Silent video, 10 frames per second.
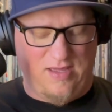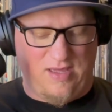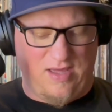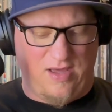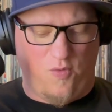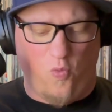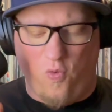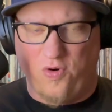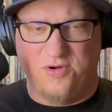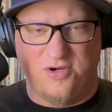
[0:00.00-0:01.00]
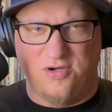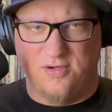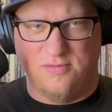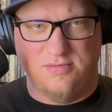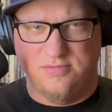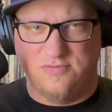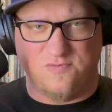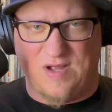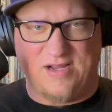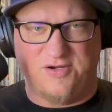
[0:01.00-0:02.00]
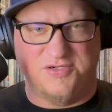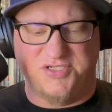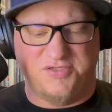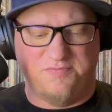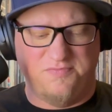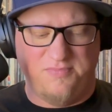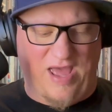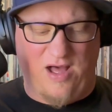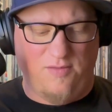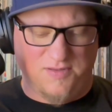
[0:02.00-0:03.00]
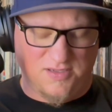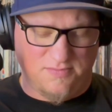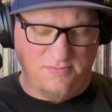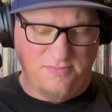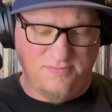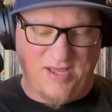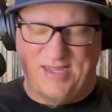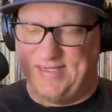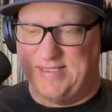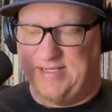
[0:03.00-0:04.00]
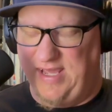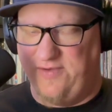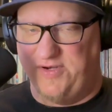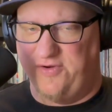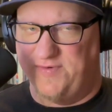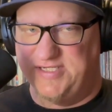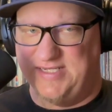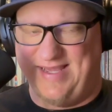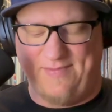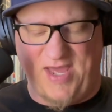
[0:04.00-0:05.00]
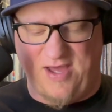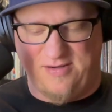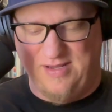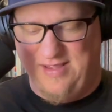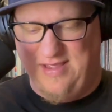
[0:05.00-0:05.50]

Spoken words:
Warner Records album back in the day when it originally came out,